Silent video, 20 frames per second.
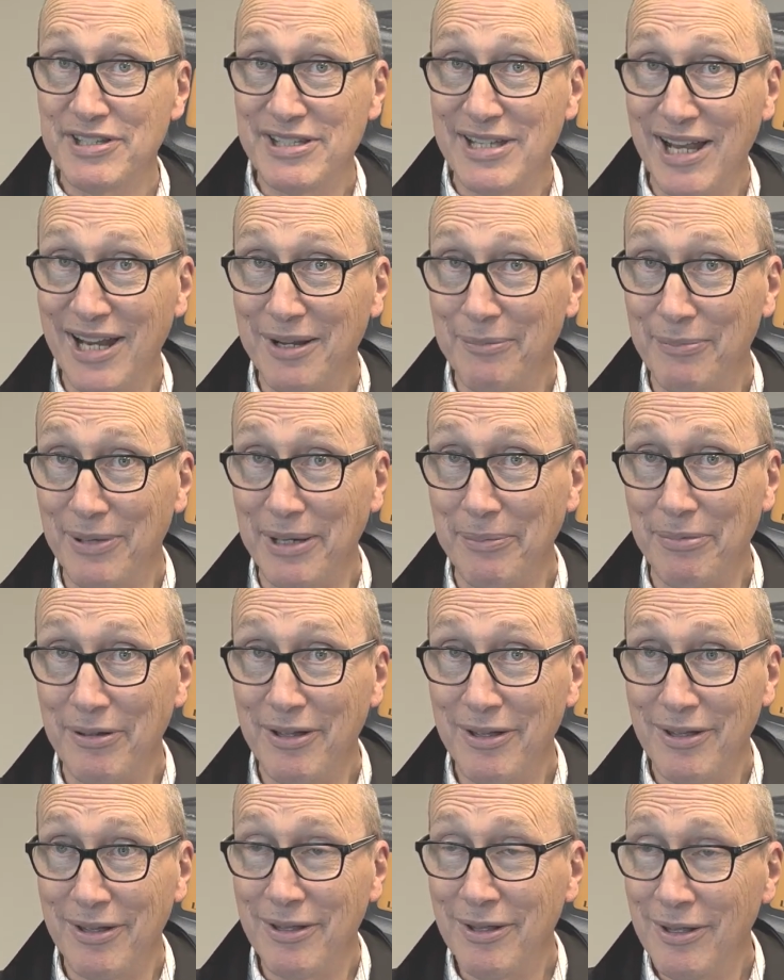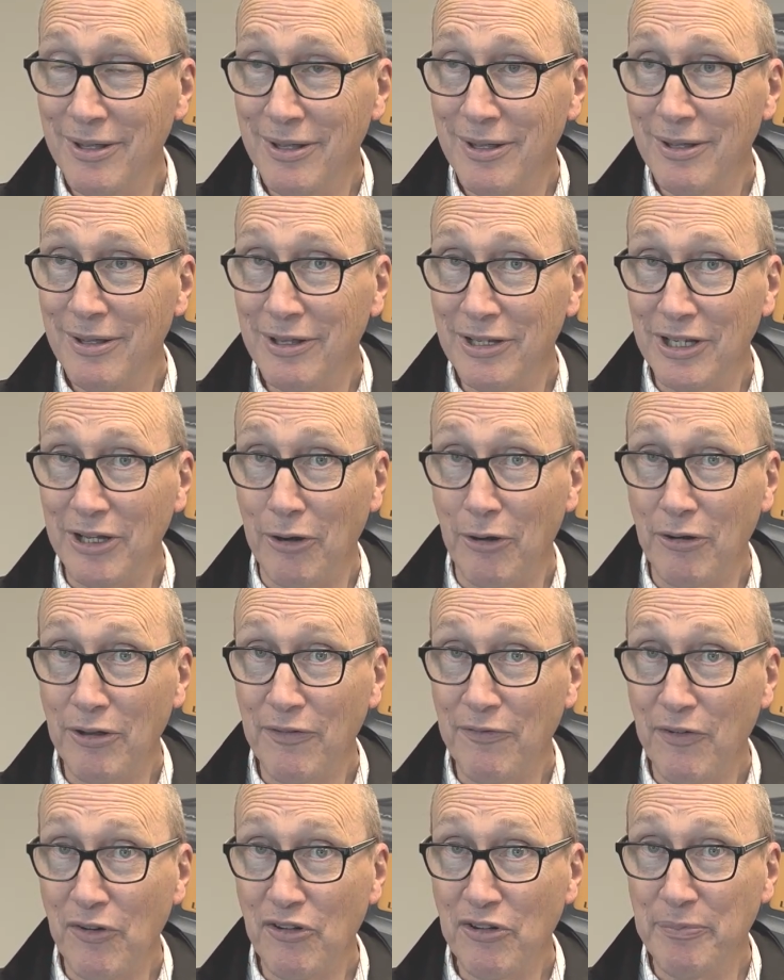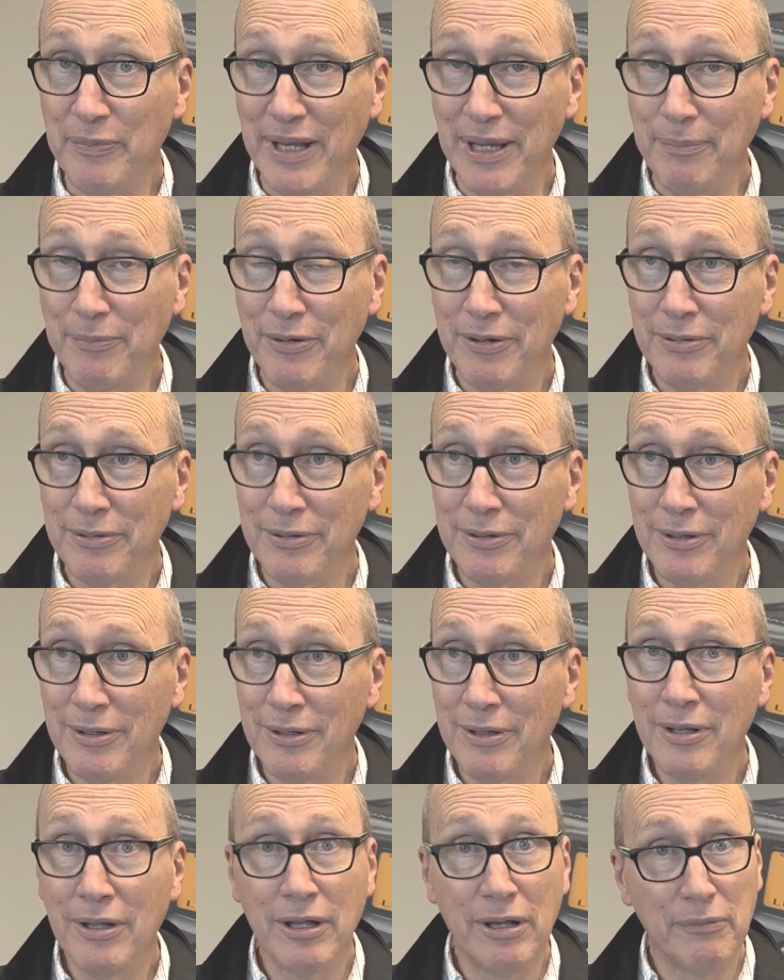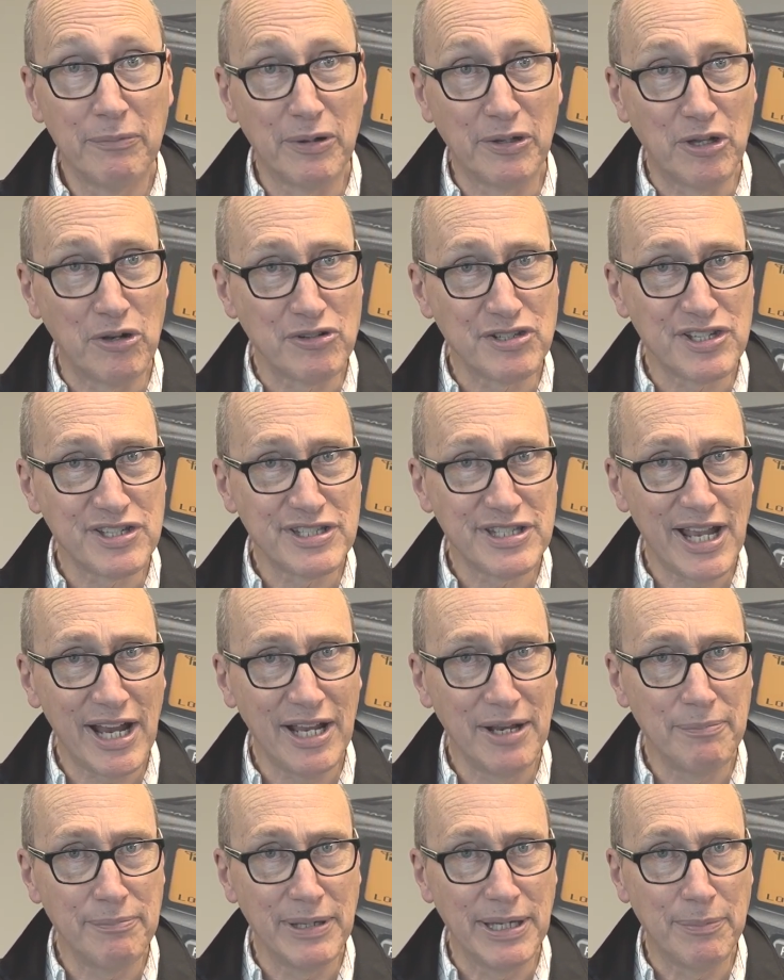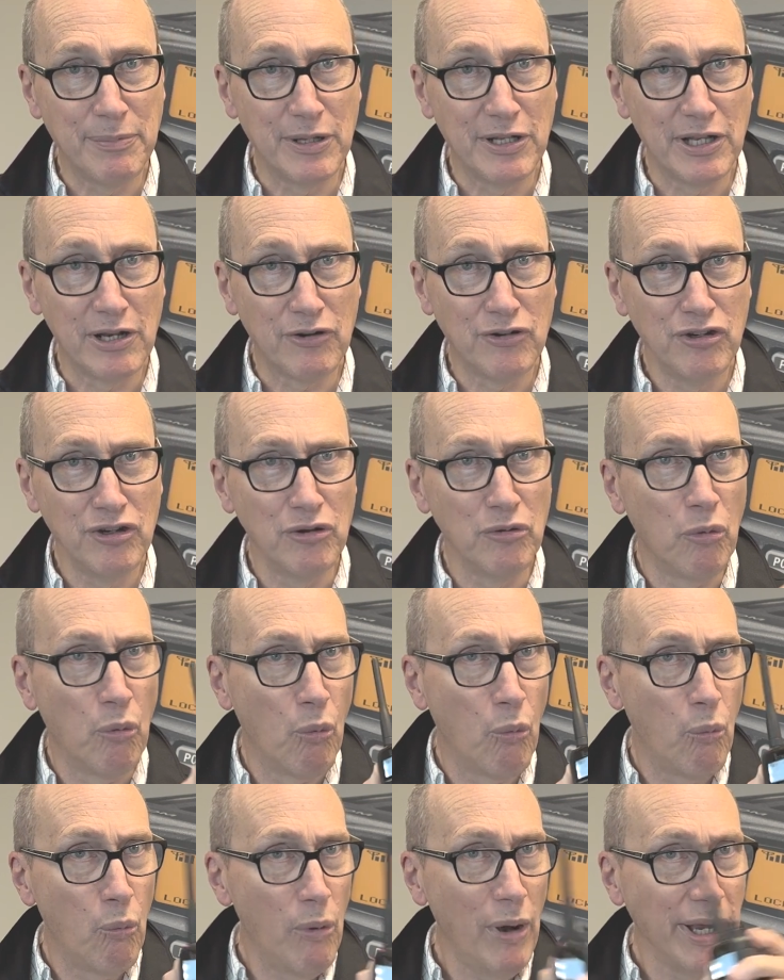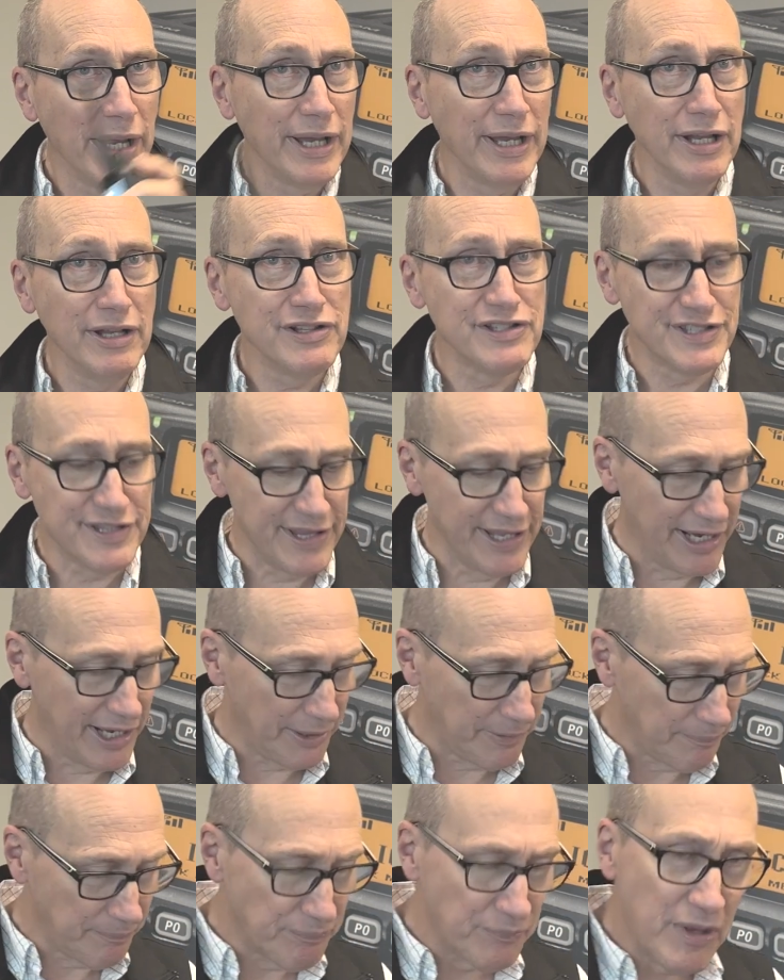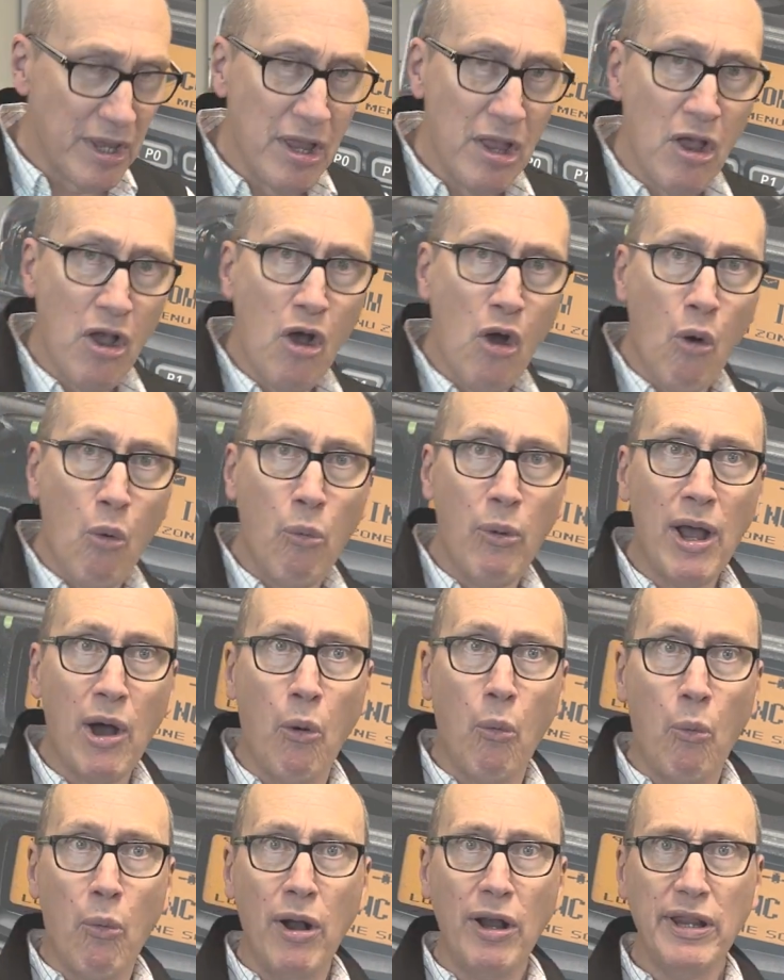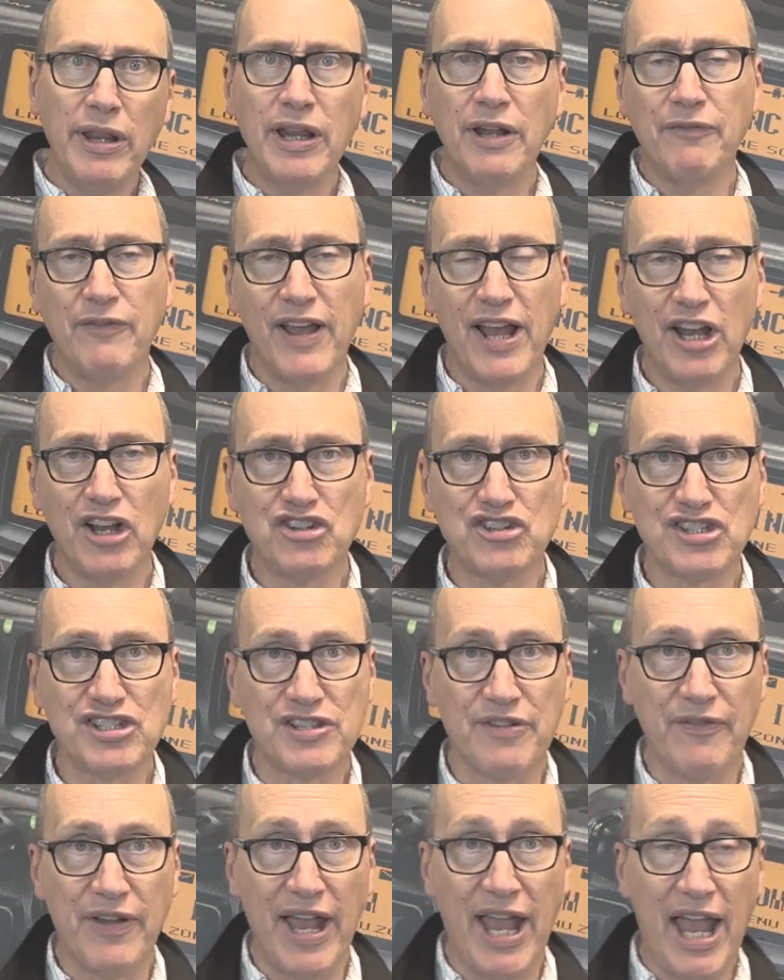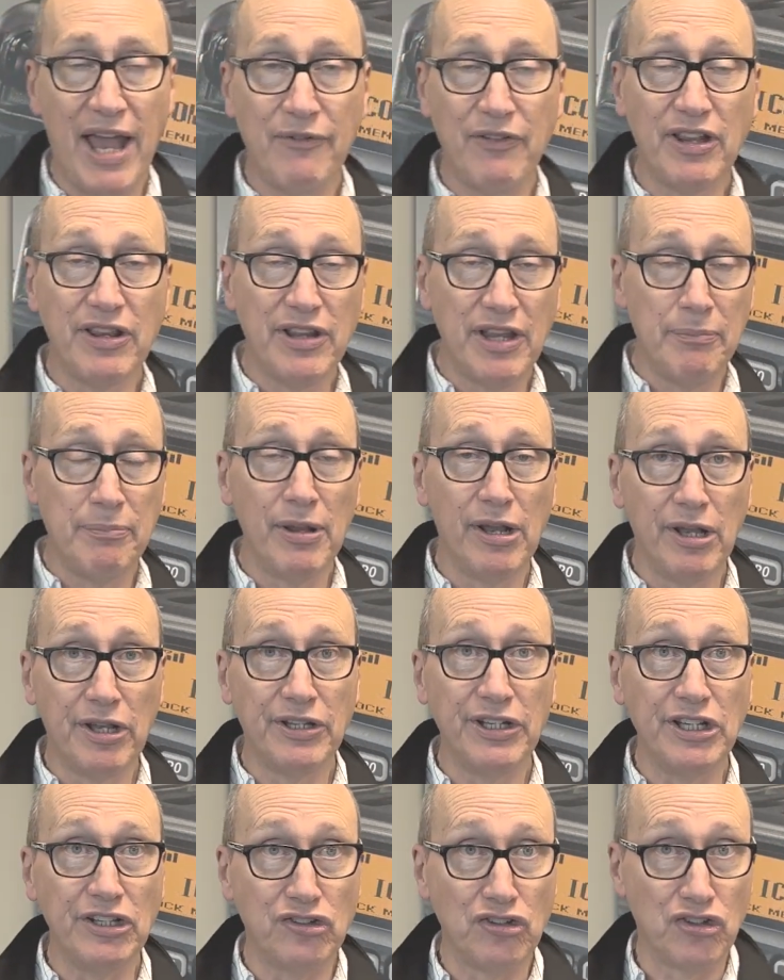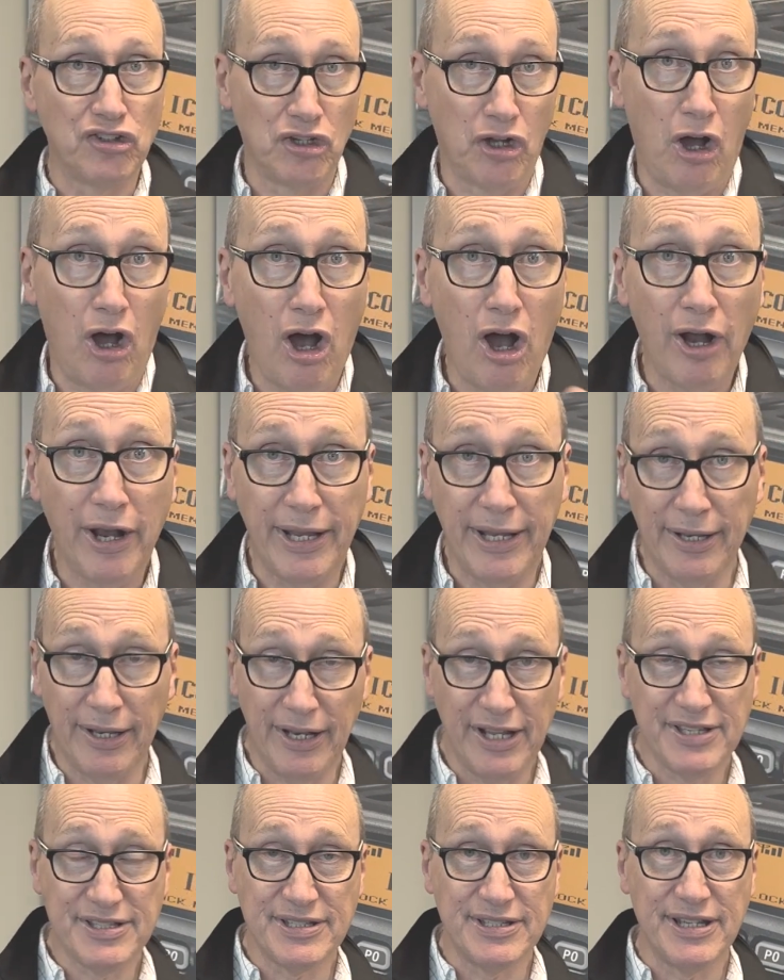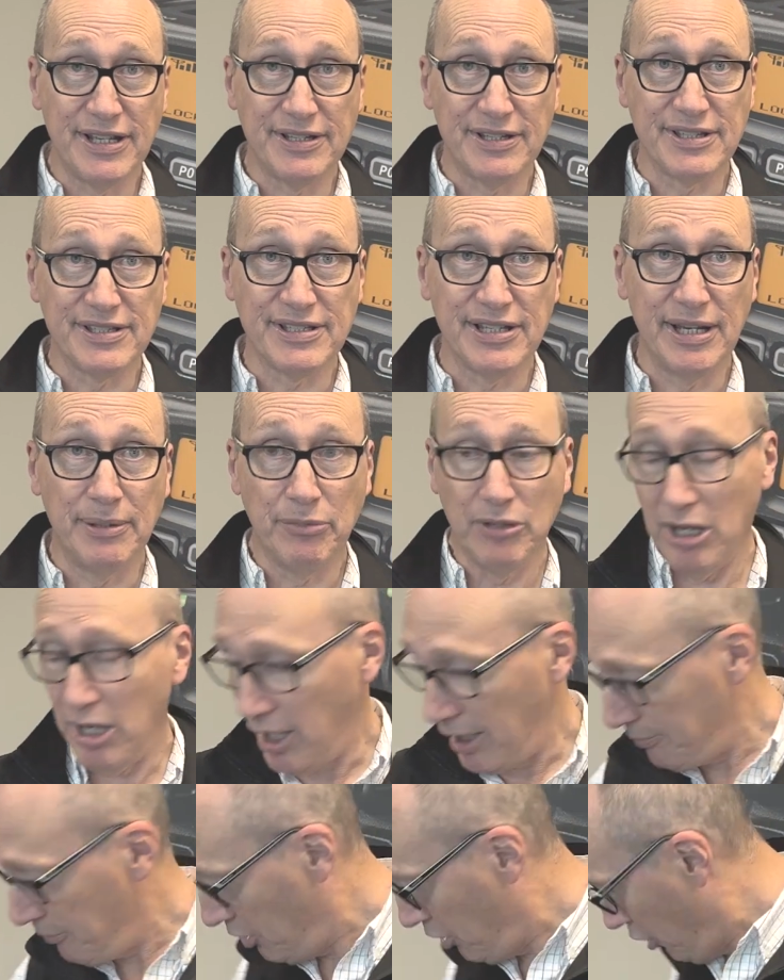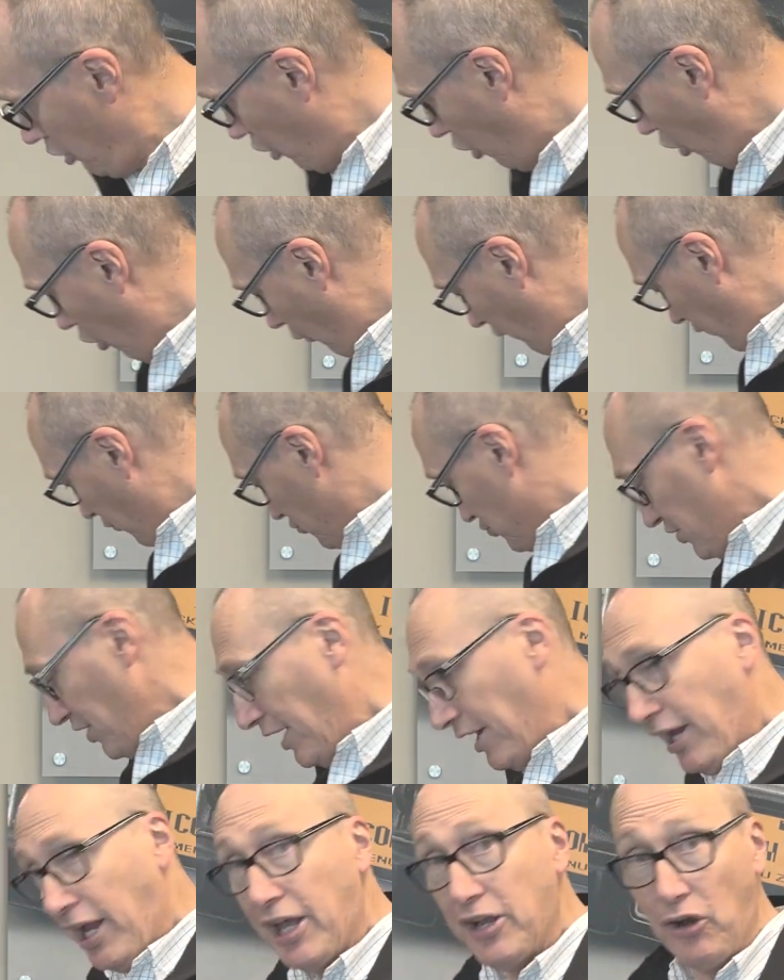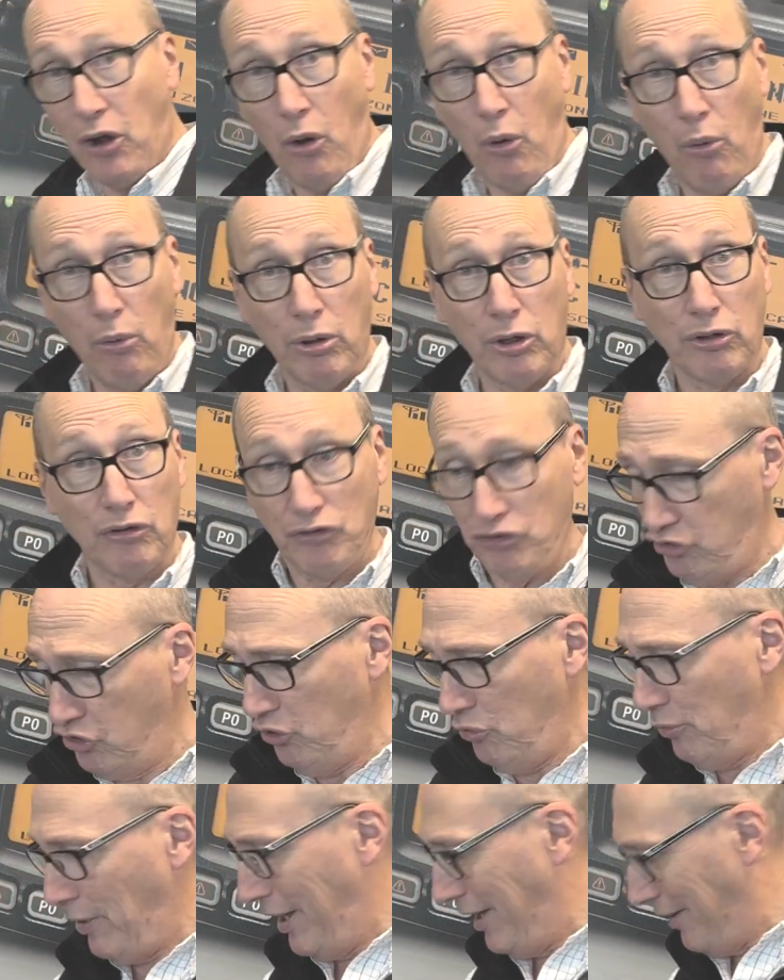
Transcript: second beep? You heard the first beep, but there's a second beep in there too. What is that? Well, one of the advantages of having the ability to talk and listen at the same time over, say, an older two-way